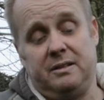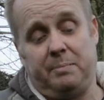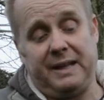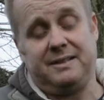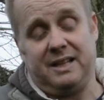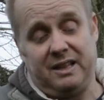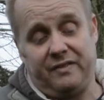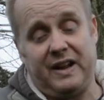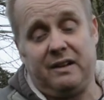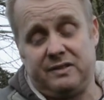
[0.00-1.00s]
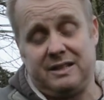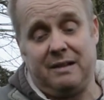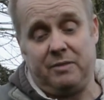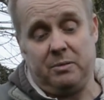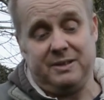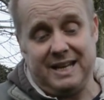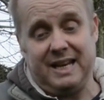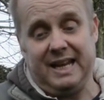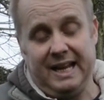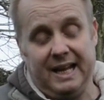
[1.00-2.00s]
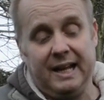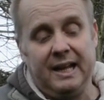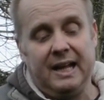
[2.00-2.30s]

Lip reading: basically the valve stem that was in here